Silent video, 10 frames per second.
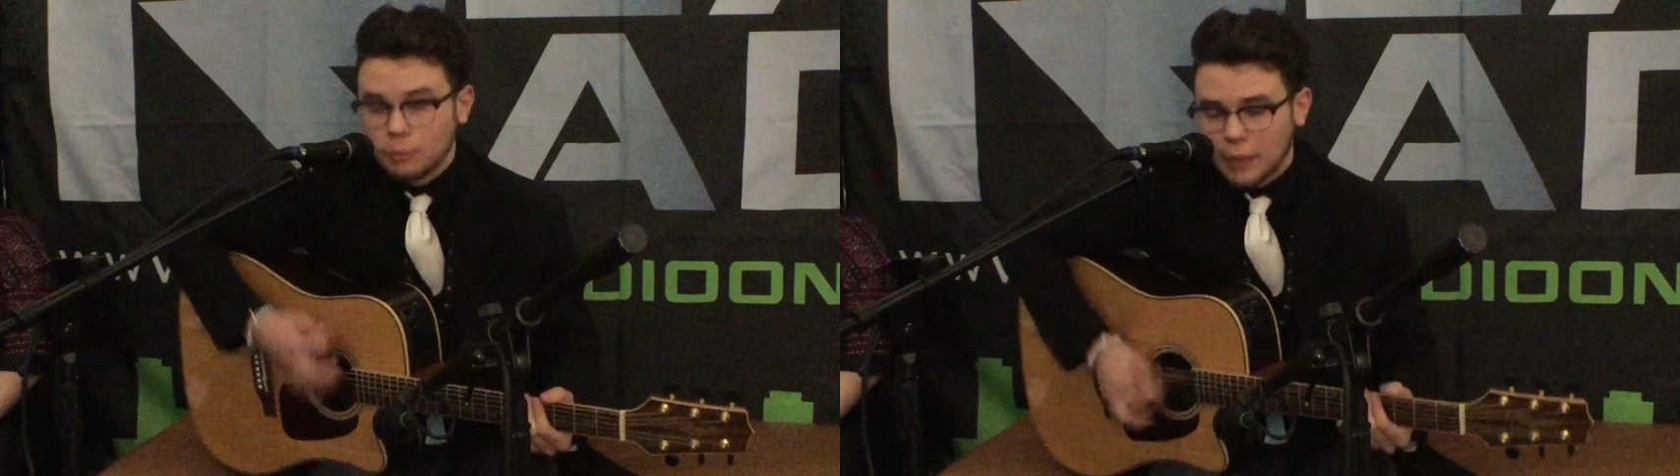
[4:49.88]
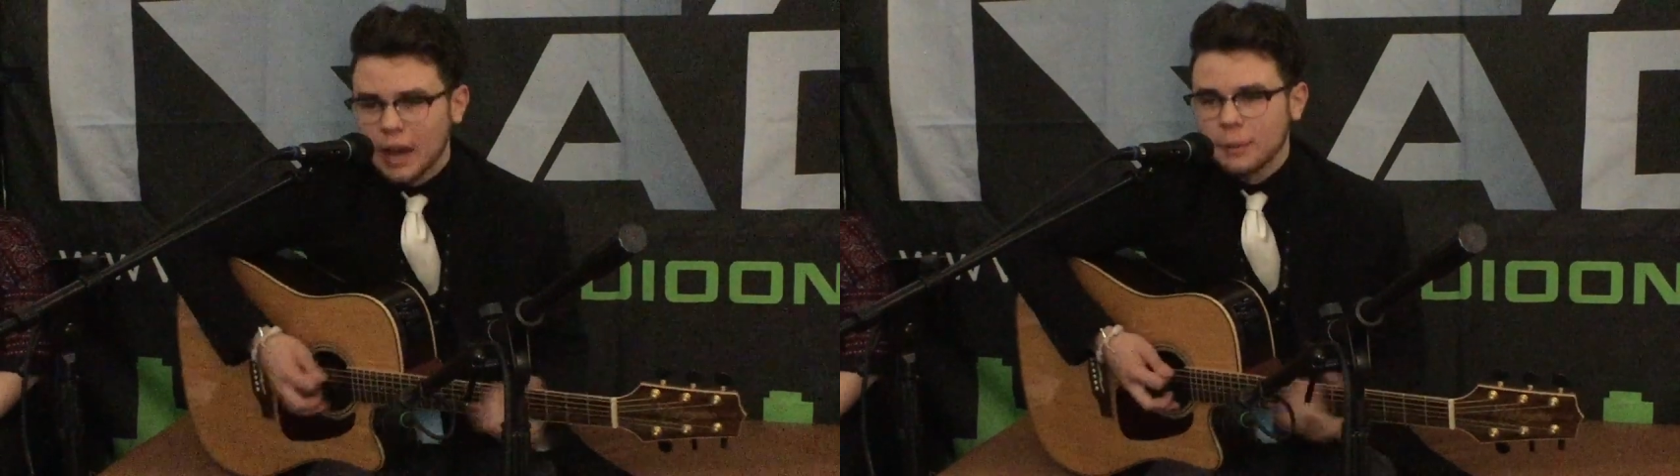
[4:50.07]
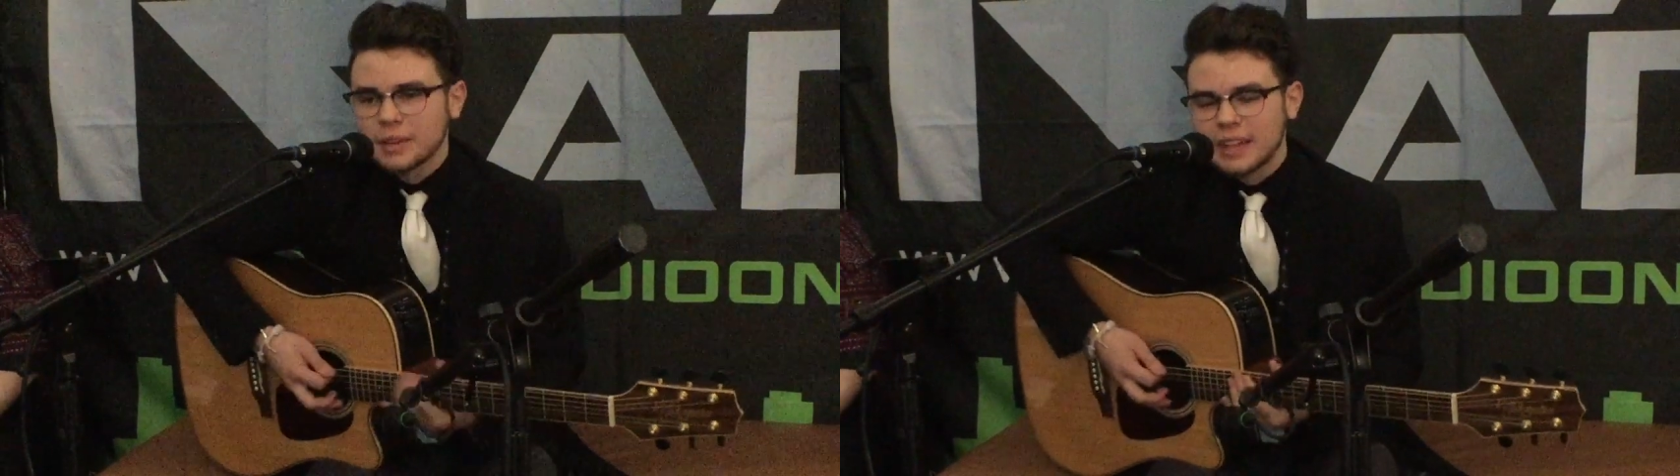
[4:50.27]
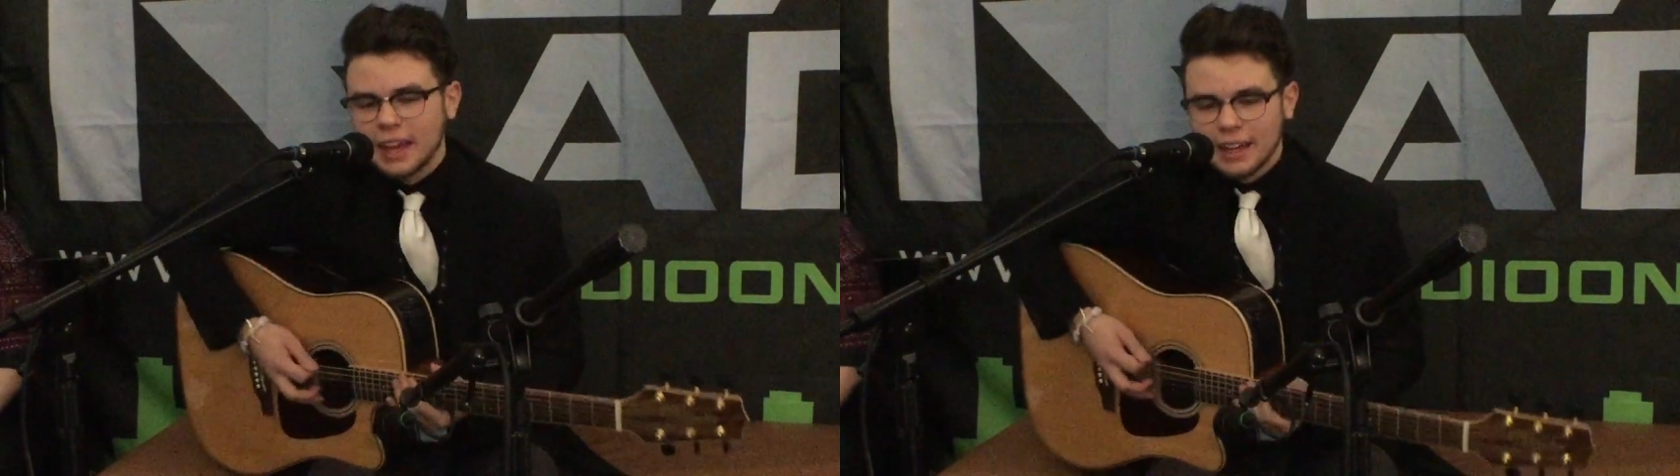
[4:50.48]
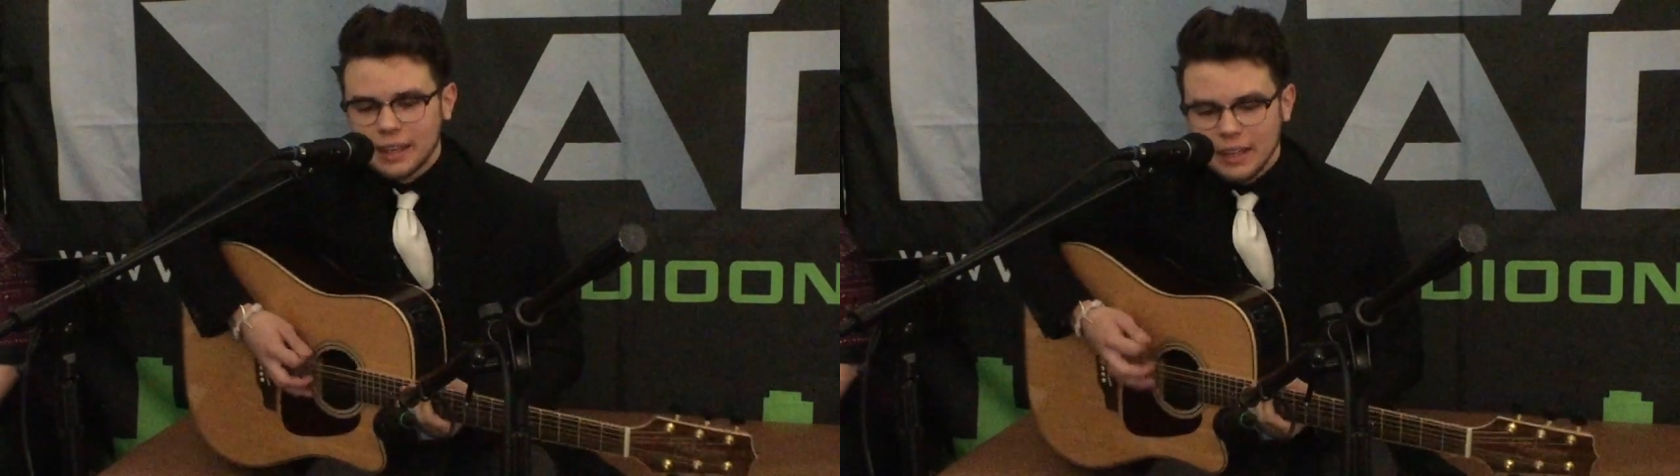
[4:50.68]
Mama
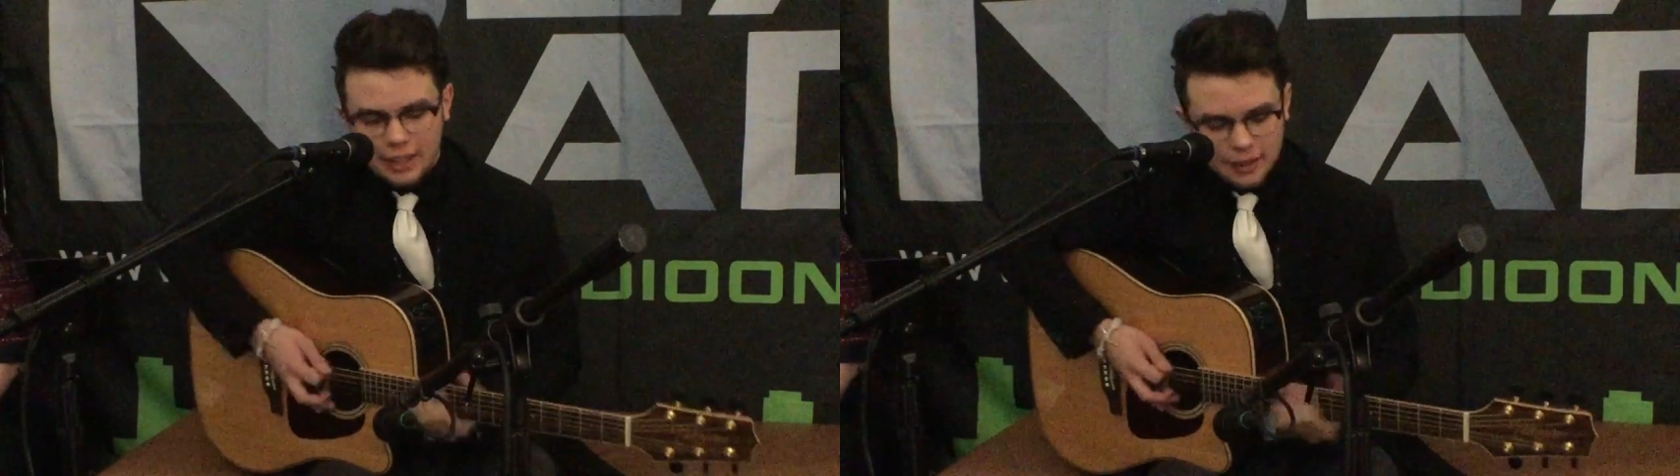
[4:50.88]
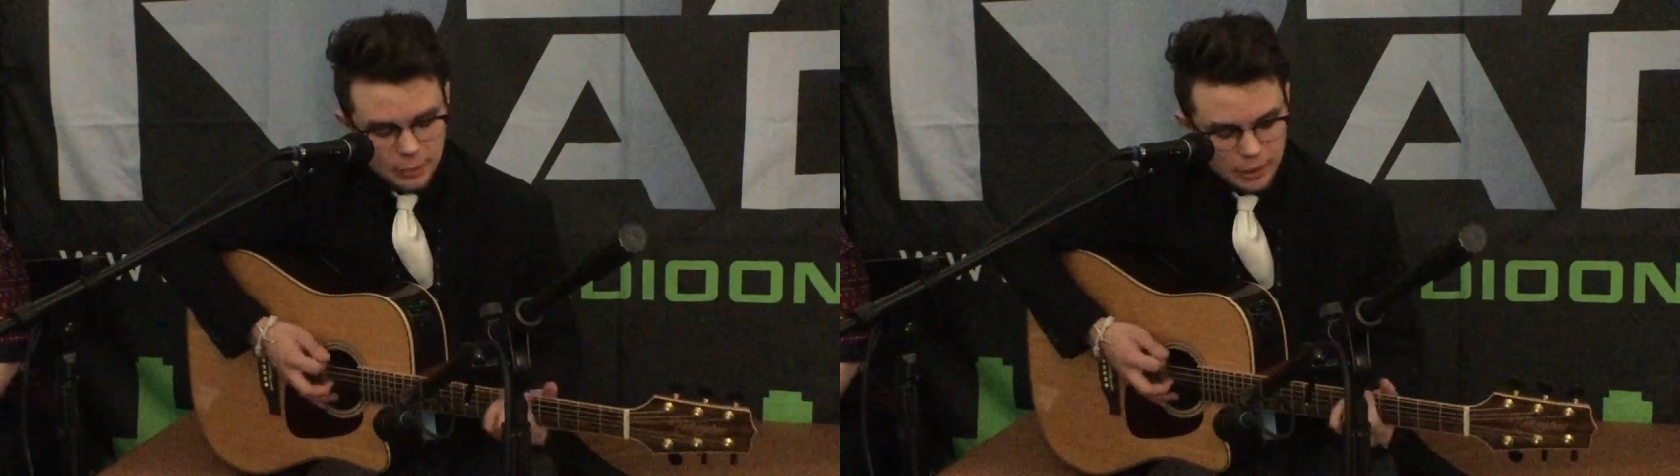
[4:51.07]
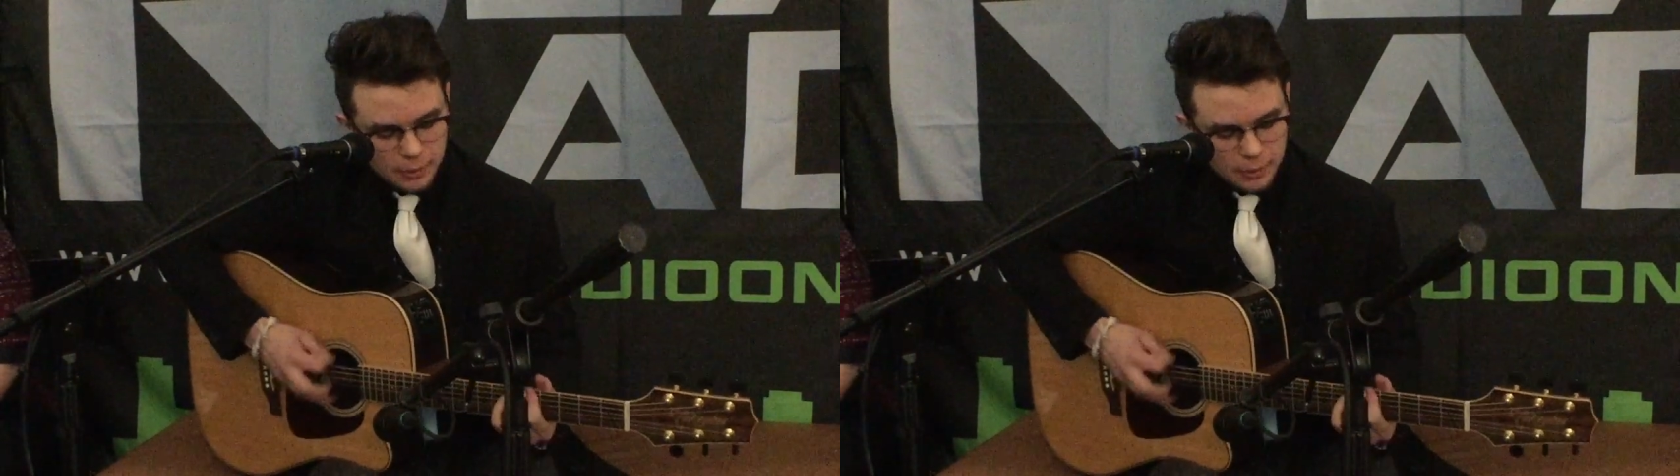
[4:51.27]
died and left me